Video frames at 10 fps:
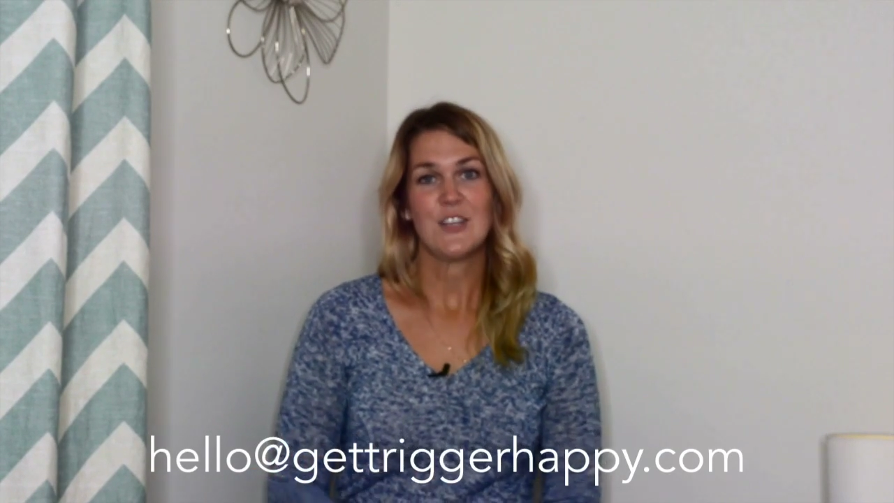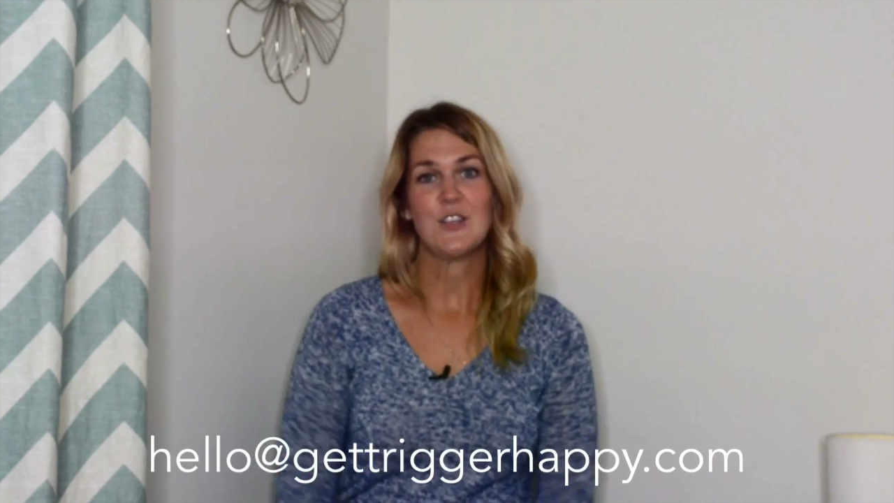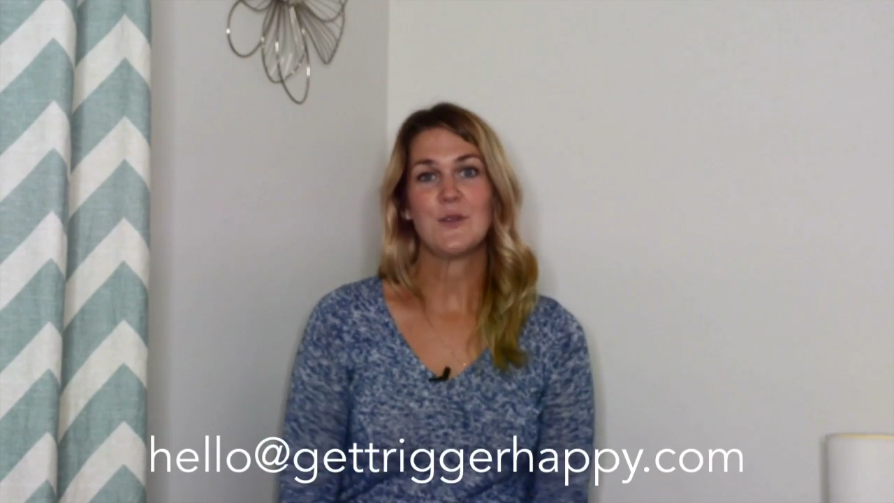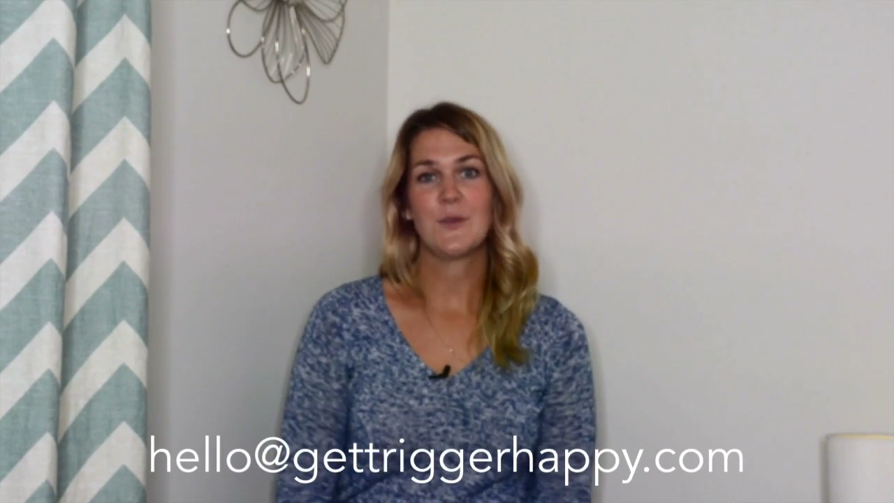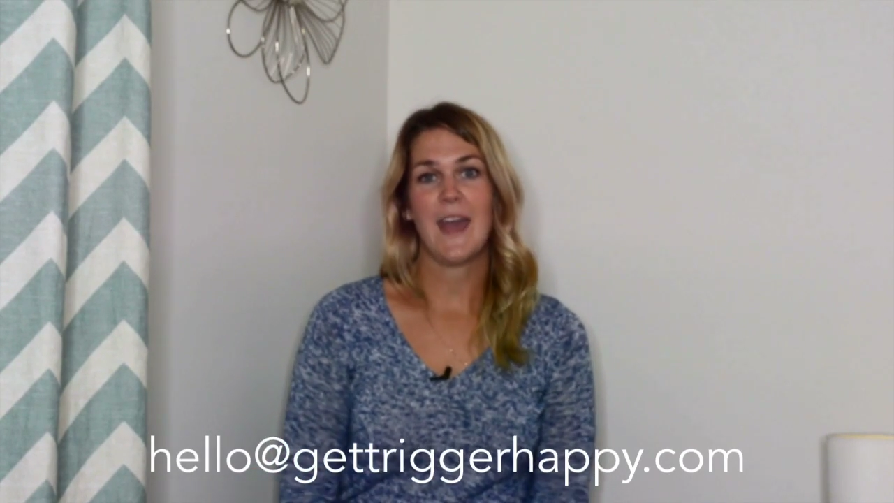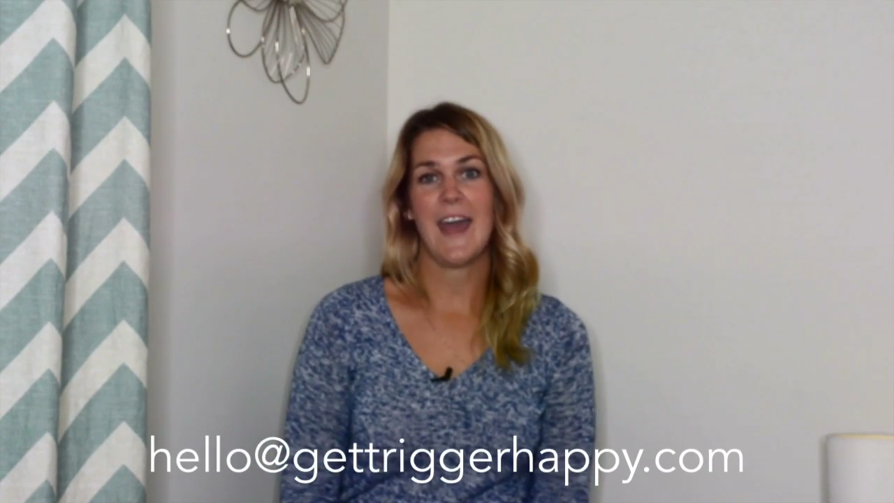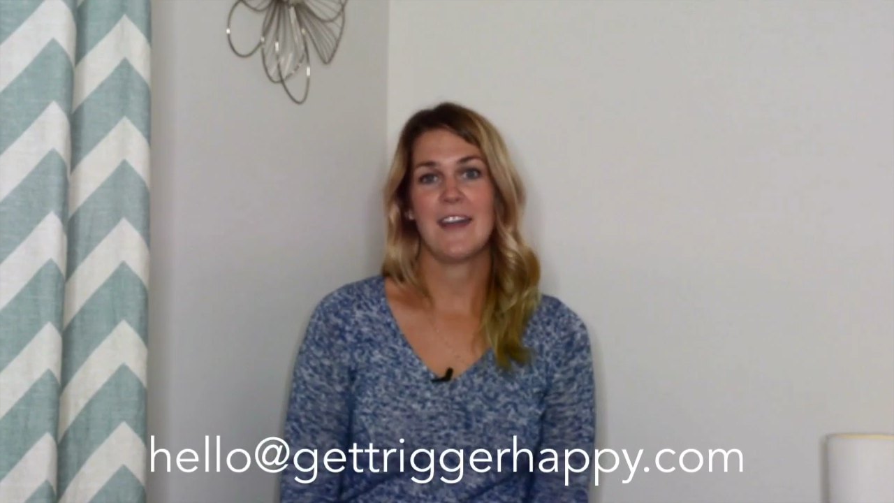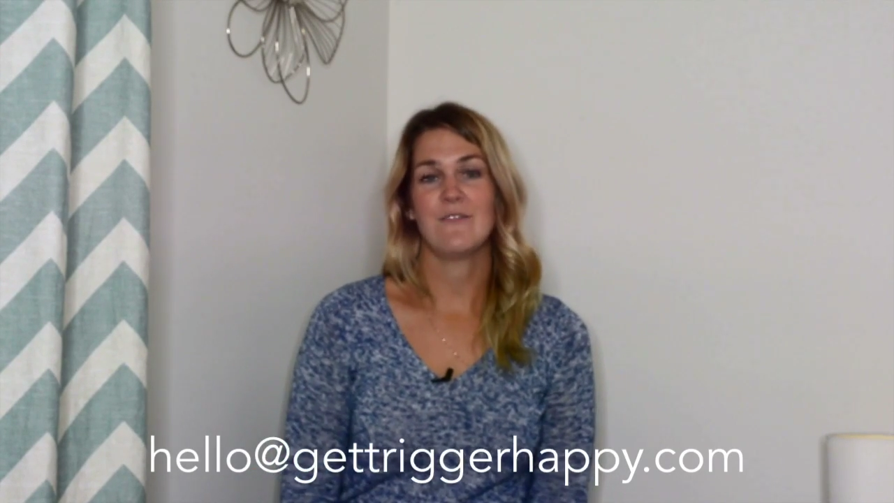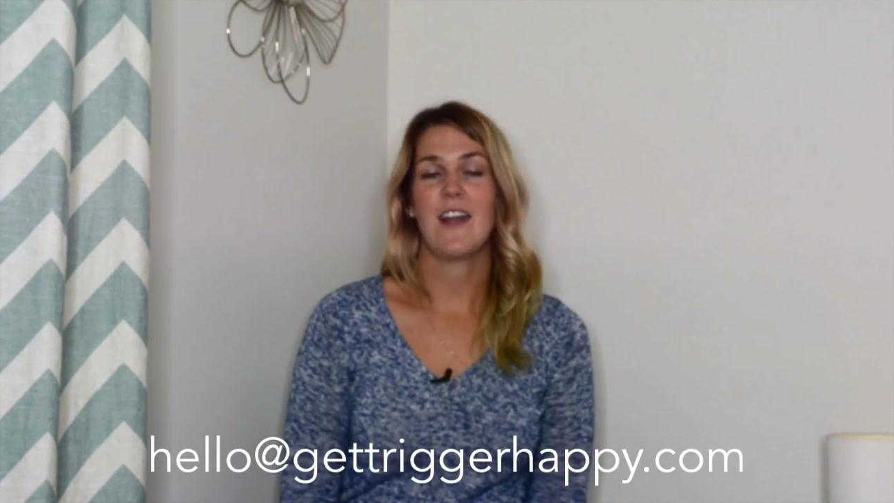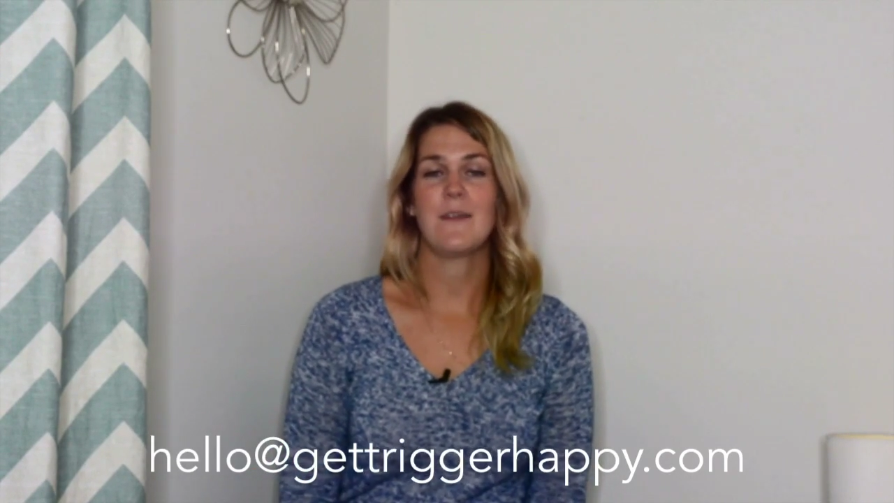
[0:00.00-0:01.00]
you
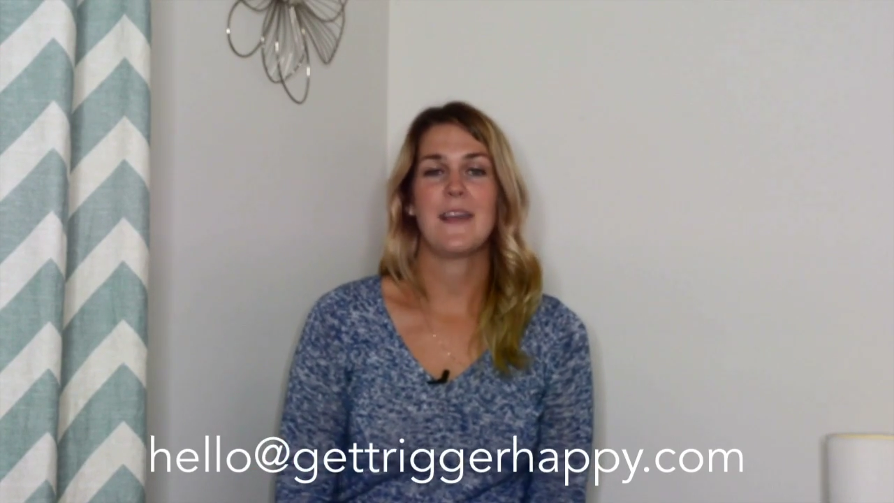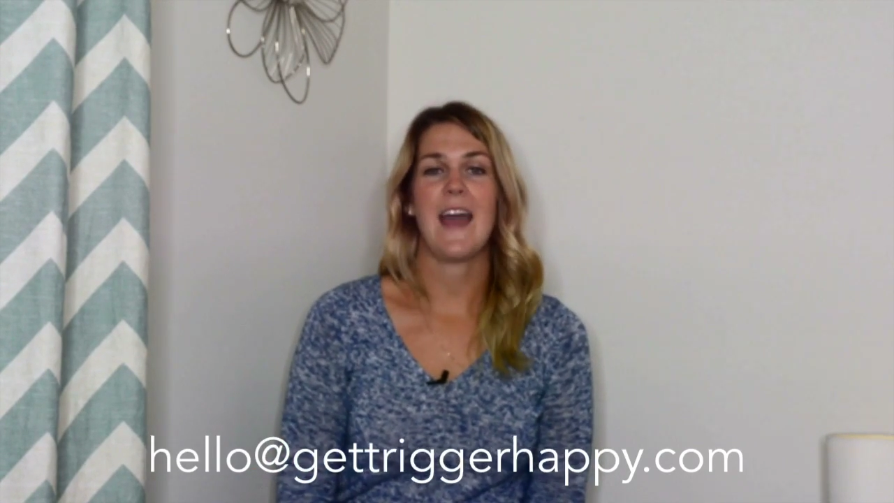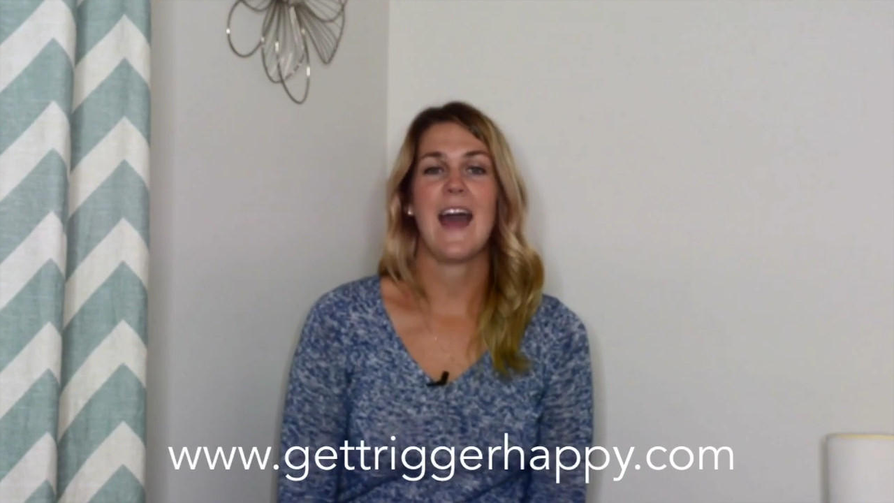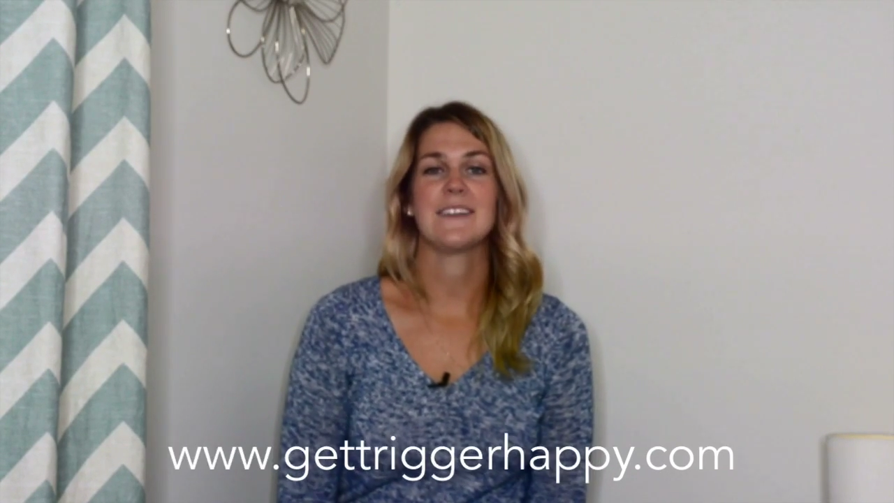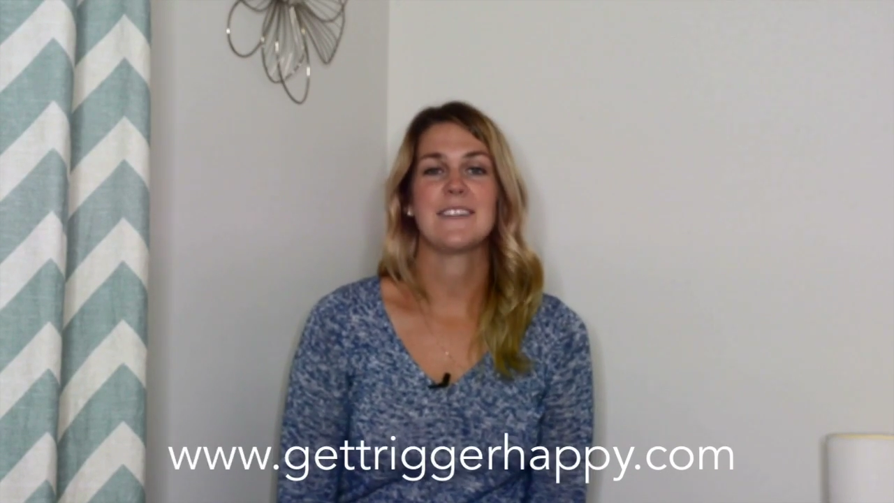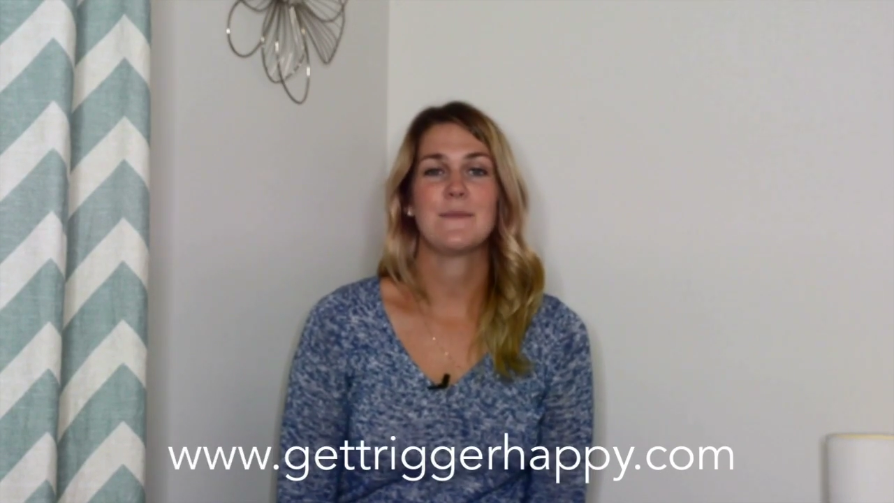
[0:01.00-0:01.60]
can find me at